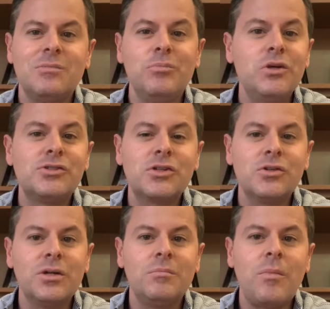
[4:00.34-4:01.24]

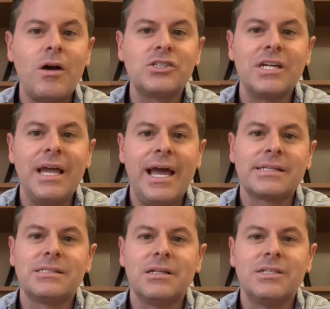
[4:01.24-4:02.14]
musical and marching
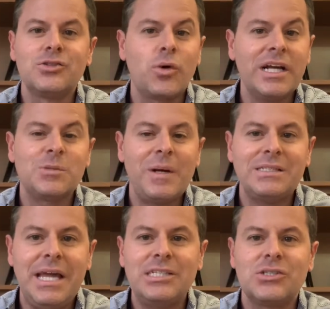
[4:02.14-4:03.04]
excellence or
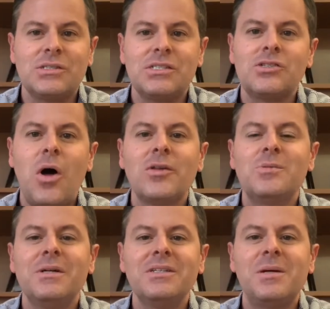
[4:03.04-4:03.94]
expectations is
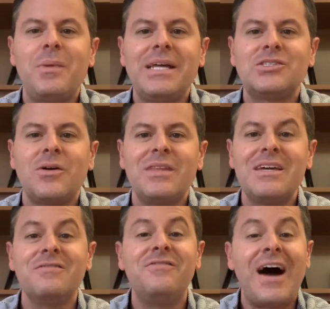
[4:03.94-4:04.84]
ultimately based on the
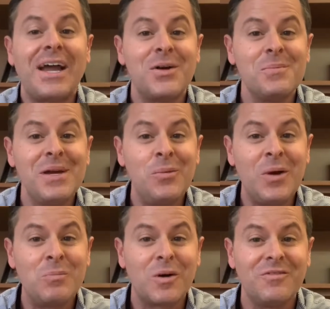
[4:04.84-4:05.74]
environment we
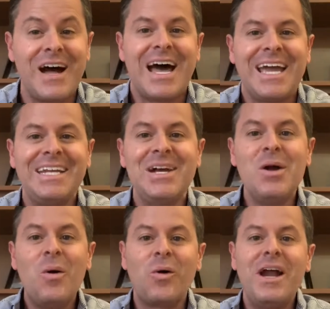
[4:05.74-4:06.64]
provide
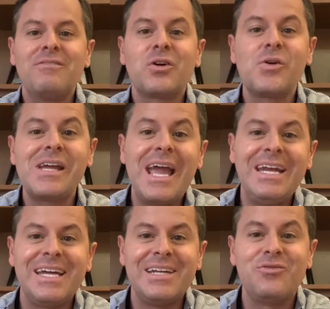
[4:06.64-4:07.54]
or have
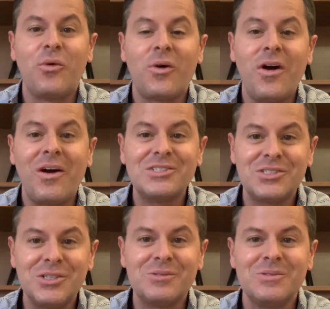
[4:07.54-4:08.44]
created for our
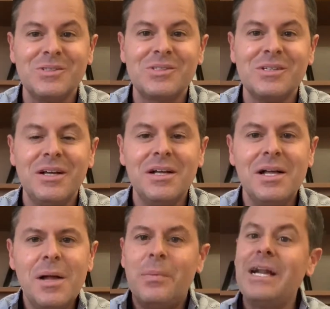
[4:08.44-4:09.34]
students.
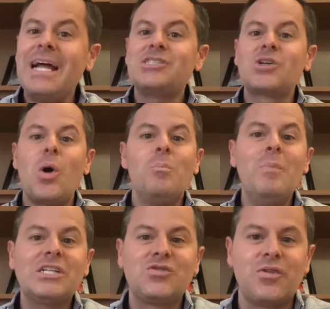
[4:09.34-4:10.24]
But it has to go
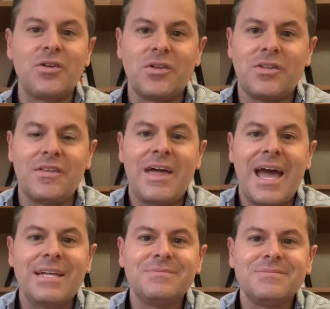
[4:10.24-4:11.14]
much further than that.